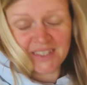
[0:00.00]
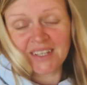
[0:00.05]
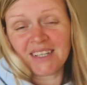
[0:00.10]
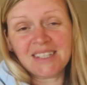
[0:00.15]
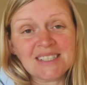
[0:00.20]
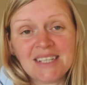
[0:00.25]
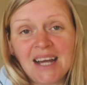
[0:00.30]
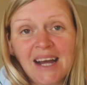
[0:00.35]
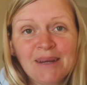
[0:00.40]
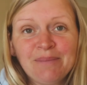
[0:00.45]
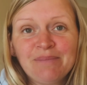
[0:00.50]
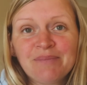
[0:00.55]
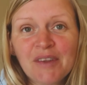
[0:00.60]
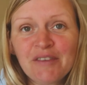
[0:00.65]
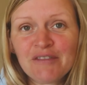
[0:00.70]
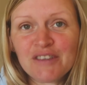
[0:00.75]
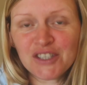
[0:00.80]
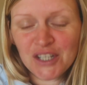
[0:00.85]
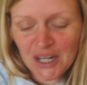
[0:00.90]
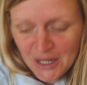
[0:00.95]
in time
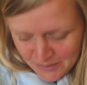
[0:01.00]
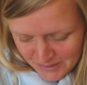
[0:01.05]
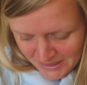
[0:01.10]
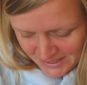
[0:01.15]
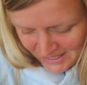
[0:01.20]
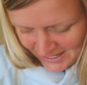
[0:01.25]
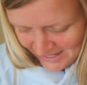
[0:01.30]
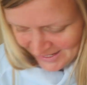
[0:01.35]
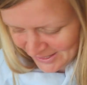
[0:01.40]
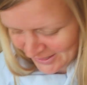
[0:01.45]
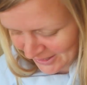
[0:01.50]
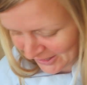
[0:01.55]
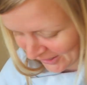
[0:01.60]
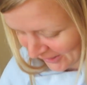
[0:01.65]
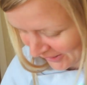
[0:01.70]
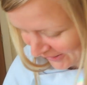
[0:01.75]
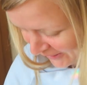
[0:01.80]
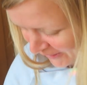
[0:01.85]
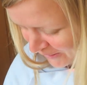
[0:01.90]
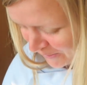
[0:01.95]
for Joe at nine o'clock.
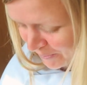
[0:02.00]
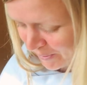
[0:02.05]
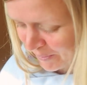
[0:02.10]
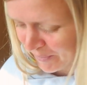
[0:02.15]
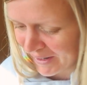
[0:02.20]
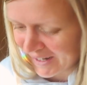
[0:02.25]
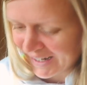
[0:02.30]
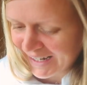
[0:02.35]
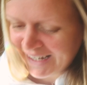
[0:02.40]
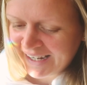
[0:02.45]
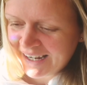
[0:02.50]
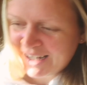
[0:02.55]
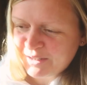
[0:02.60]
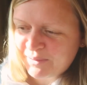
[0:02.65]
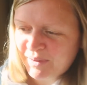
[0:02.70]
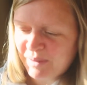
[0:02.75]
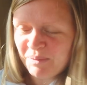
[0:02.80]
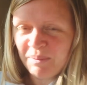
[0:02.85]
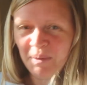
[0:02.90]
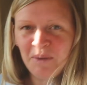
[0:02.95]
But we were, like last
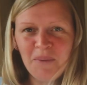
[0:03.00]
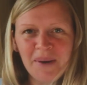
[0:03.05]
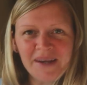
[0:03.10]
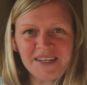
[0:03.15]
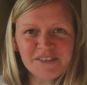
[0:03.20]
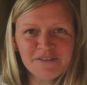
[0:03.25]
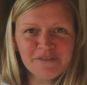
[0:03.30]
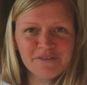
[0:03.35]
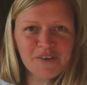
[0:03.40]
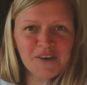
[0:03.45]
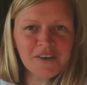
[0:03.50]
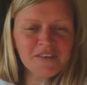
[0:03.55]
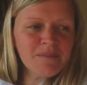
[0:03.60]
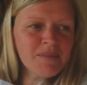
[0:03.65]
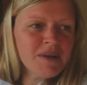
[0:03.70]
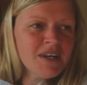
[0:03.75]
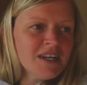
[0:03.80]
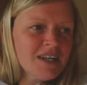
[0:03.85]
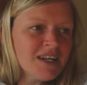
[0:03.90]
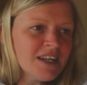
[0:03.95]
week we were waiting for him
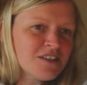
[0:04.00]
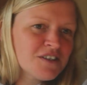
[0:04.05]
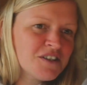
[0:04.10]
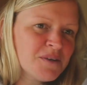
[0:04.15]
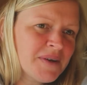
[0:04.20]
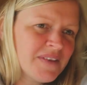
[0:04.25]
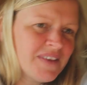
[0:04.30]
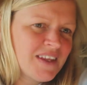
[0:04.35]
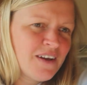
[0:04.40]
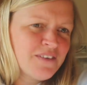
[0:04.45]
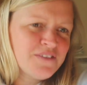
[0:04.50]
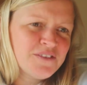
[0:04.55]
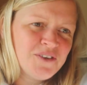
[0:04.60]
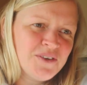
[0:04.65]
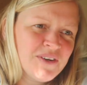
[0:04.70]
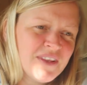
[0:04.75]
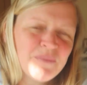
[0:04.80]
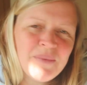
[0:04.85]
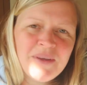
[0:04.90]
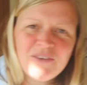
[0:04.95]
to do it in the
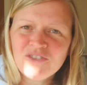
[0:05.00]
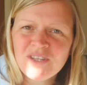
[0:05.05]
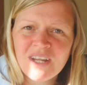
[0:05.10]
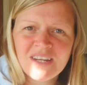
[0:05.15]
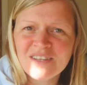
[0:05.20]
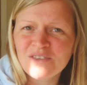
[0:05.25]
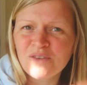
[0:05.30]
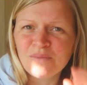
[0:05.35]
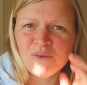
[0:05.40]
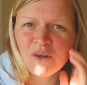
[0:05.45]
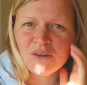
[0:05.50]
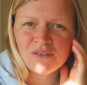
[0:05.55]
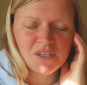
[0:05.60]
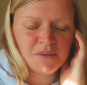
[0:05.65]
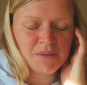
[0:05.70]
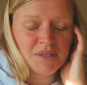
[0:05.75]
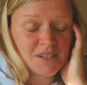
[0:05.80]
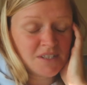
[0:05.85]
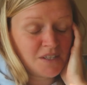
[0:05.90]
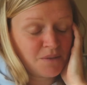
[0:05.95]
afternoon and then we just ended up not doing it.